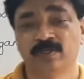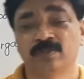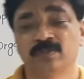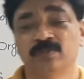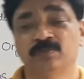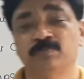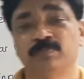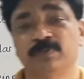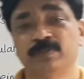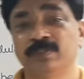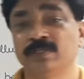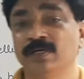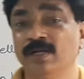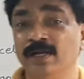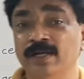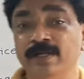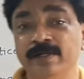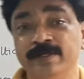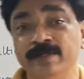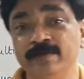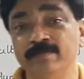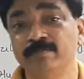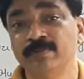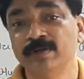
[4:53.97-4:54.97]
But the
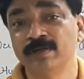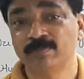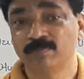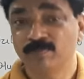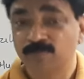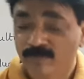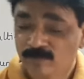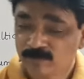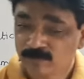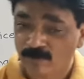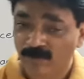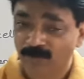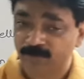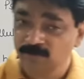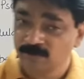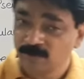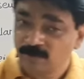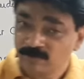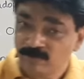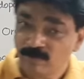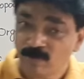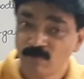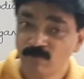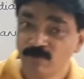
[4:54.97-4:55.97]
ultimate,
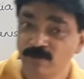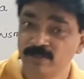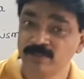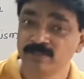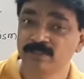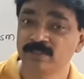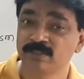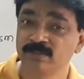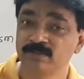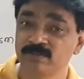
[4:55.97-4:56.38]
the foundation